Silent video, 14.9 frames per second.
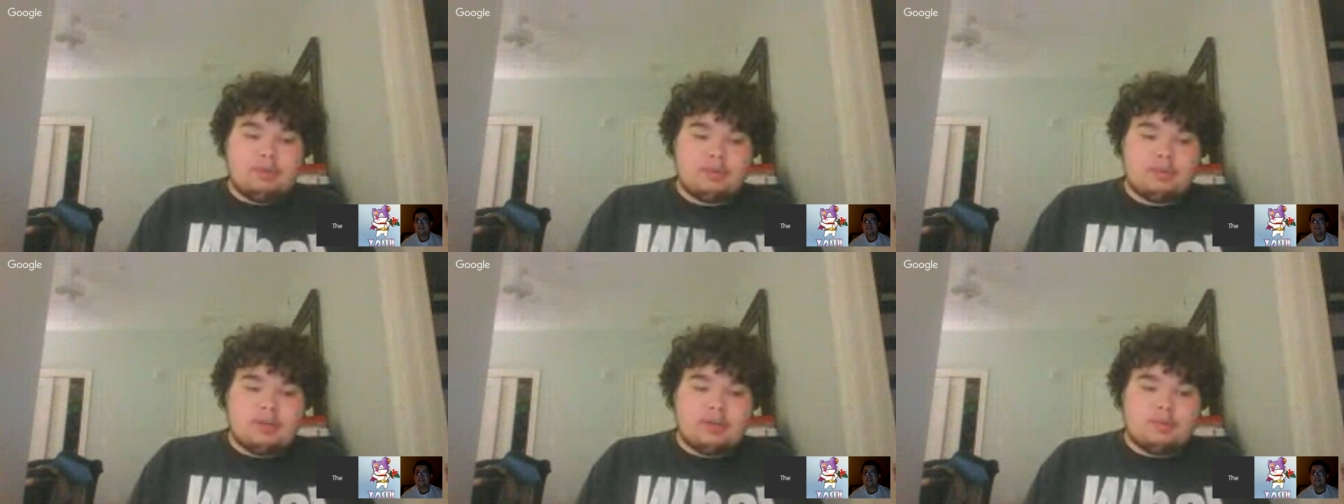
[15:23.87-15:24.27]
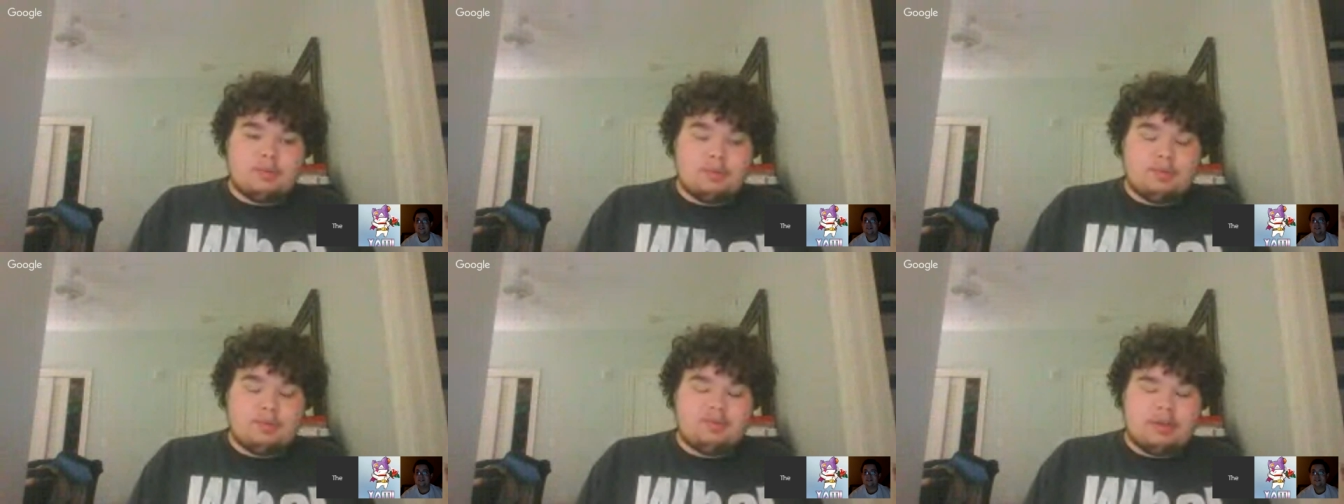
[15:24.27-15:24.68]
Yesterday
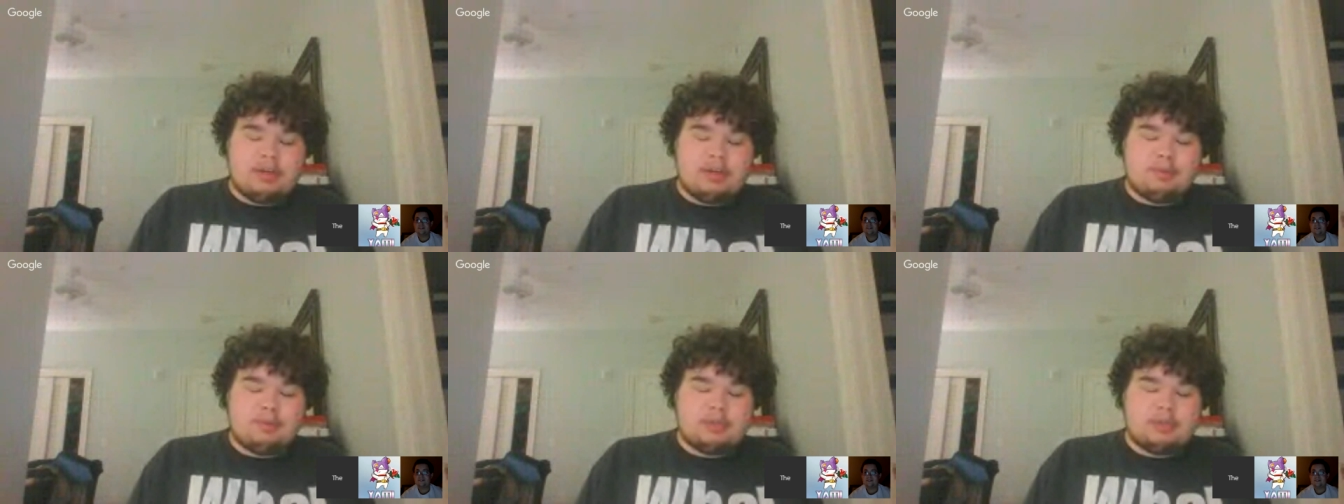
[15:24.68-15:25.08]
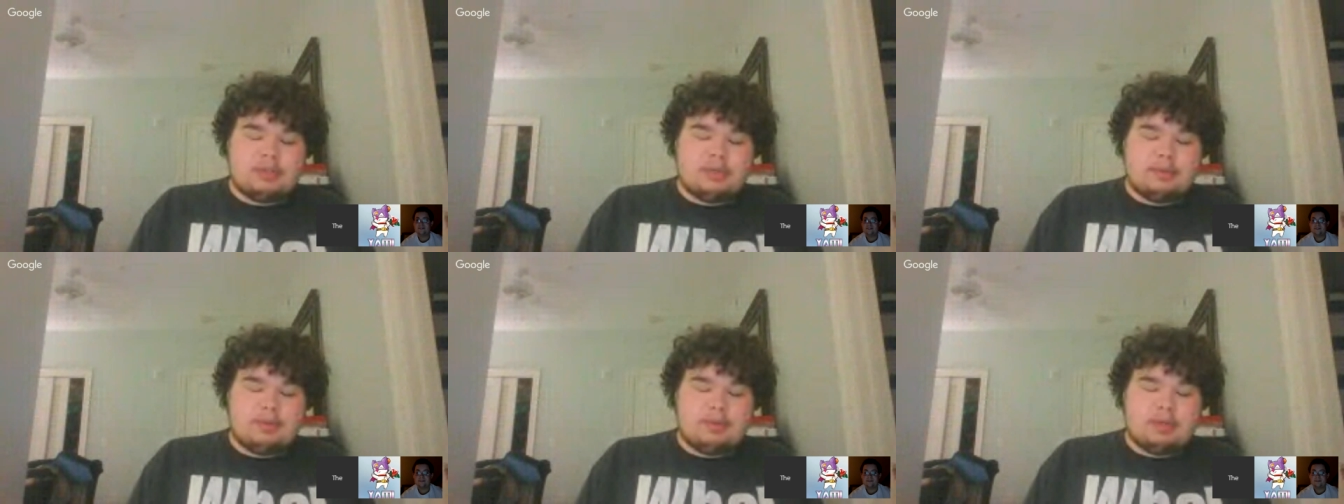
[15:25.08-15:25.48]
that we forgot to
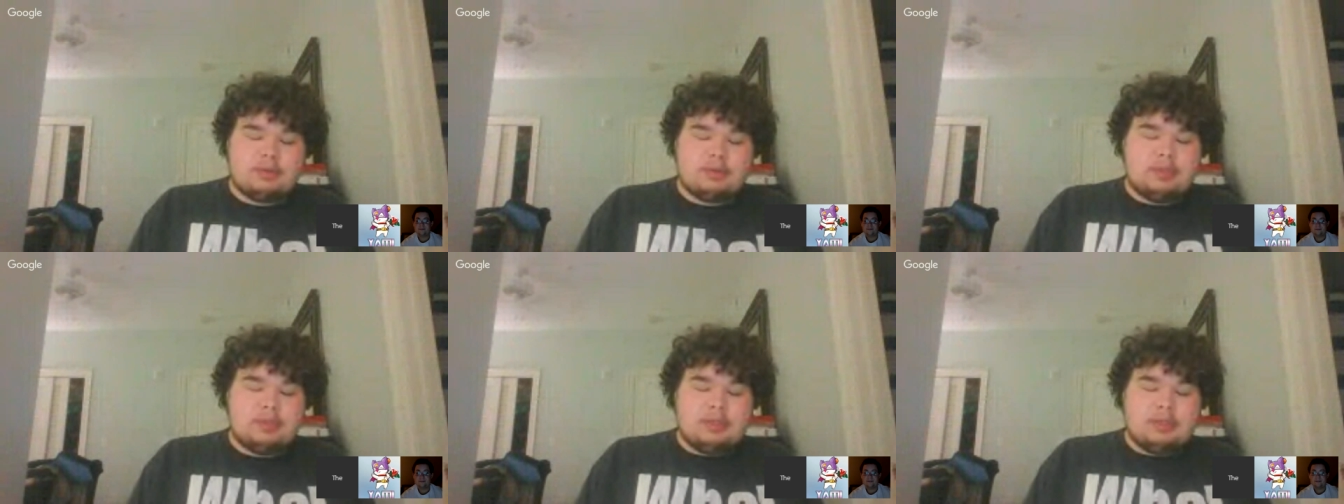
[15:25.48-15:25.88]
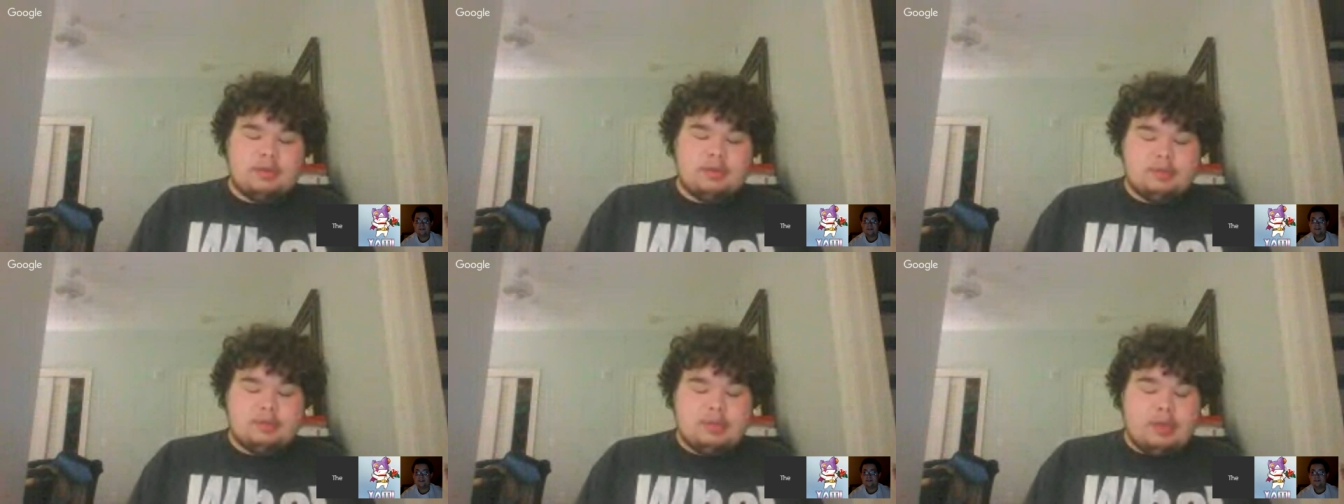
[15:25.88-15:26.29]
talk about.
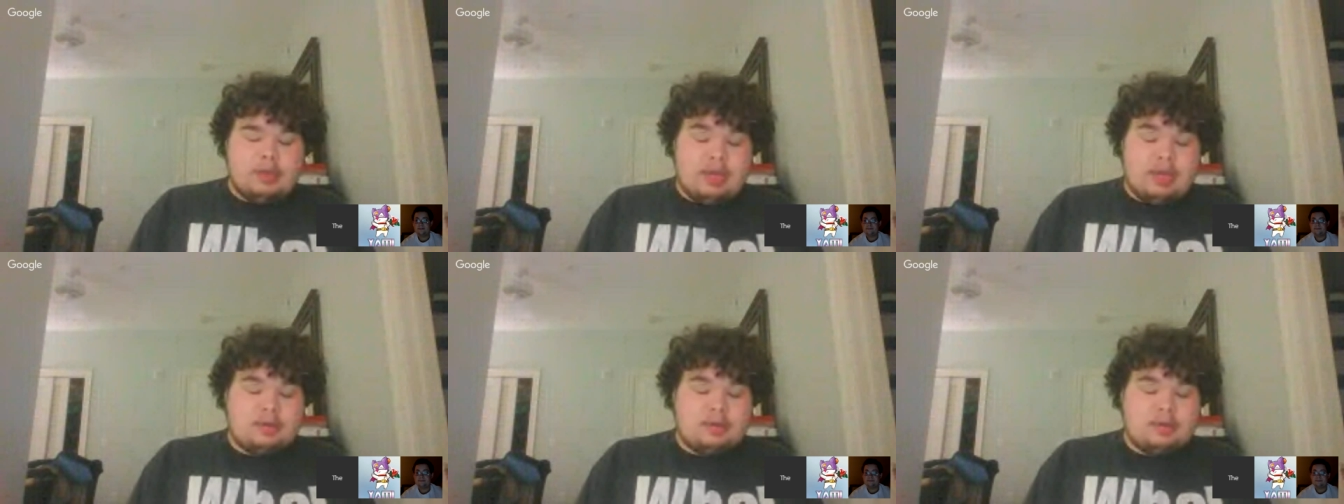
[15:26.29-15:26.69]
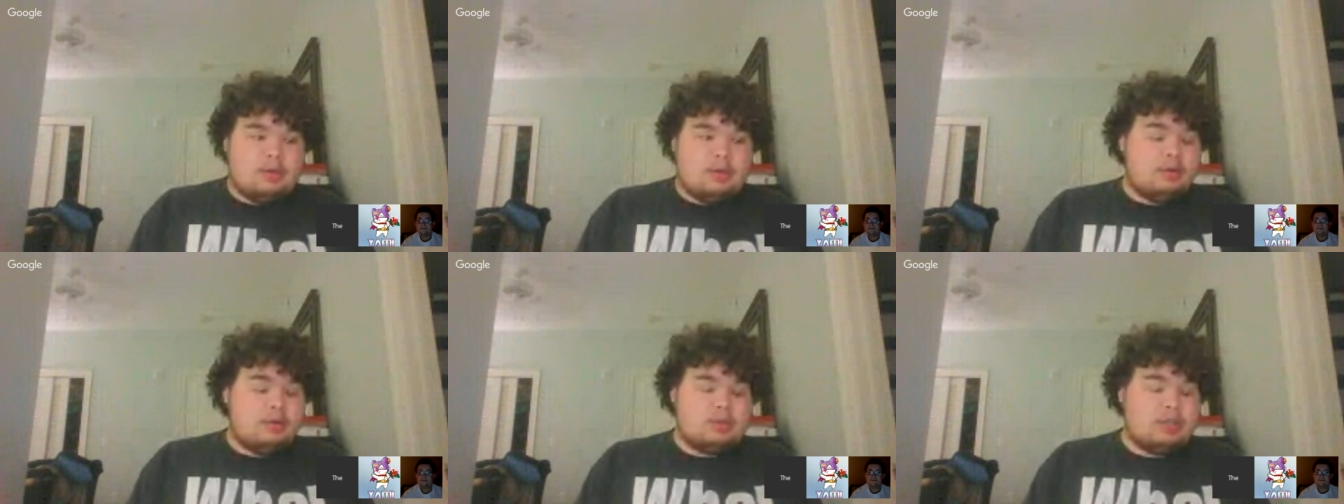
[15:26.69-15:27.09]
Again,
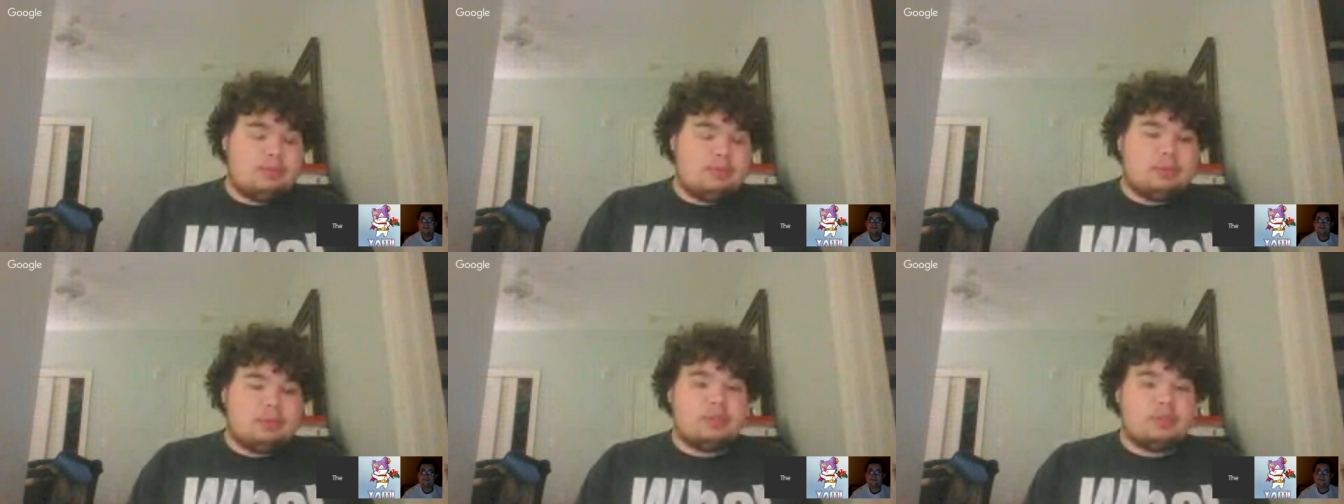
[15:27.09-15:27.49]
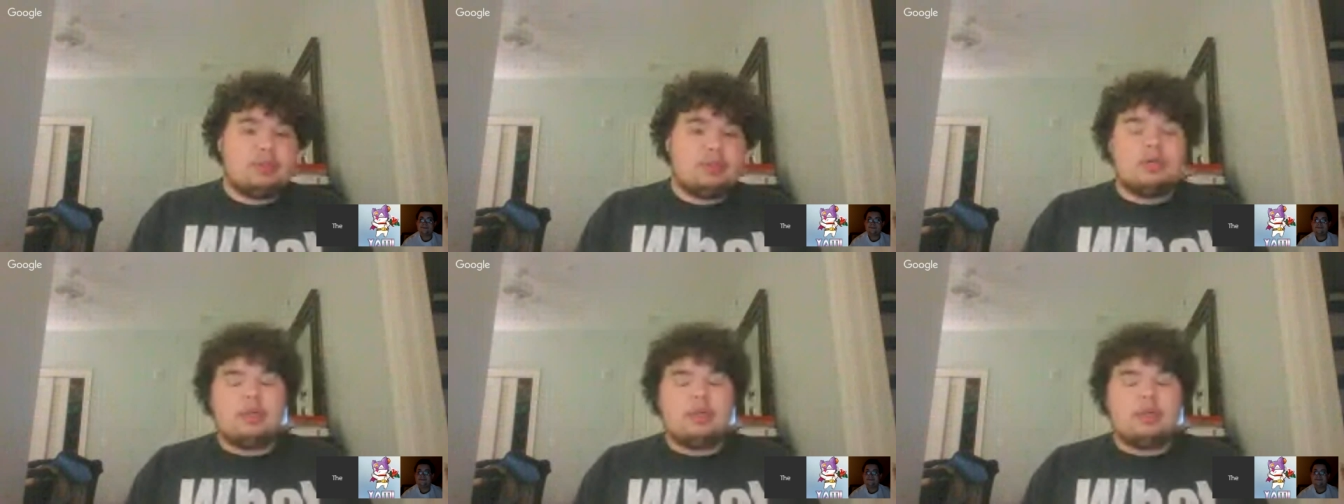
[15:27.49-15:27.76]
jumbled.